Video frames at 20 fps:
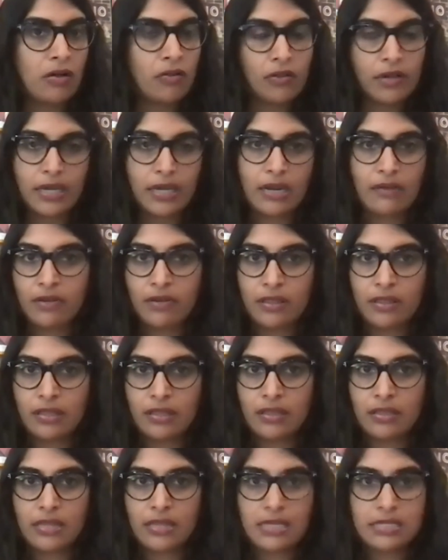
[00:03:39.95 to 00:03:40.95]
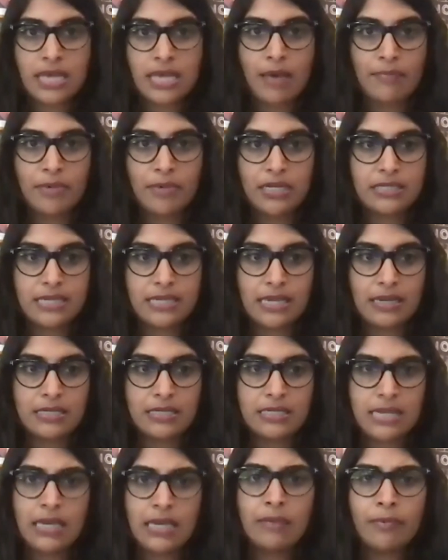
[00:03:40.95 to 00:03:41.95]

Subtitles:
look at everything that's happening day to day,